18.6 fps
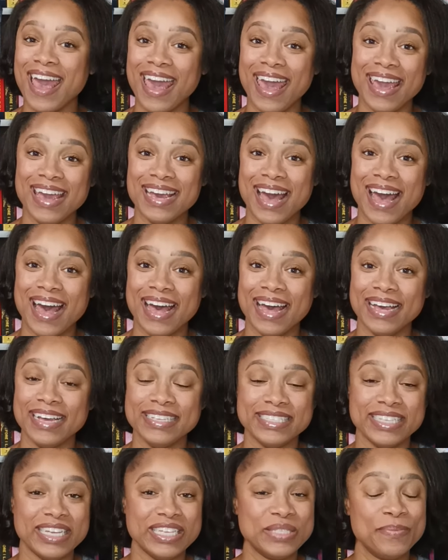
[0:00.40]
Hey
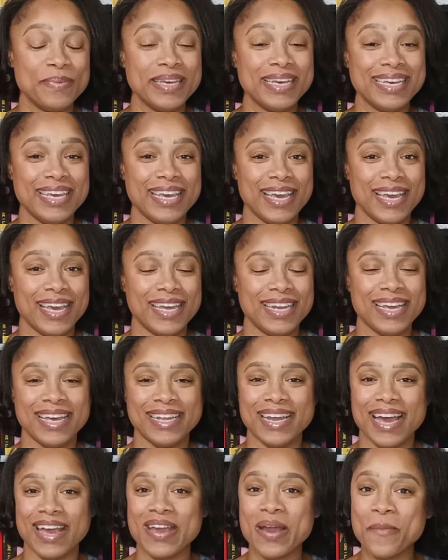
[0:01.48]
guys, it's me again,
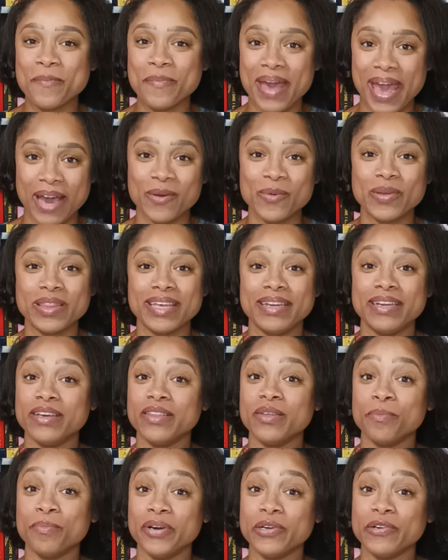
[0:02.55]
and I am back with
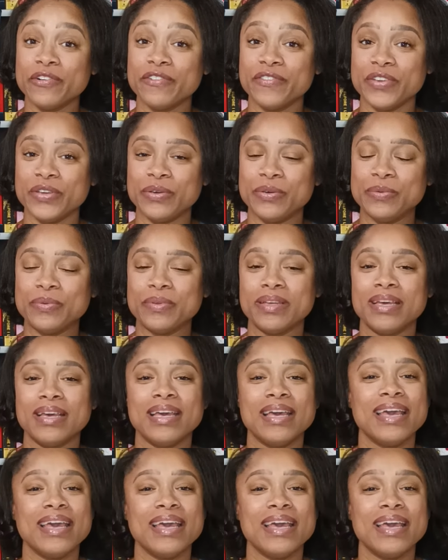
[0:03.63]
another book review.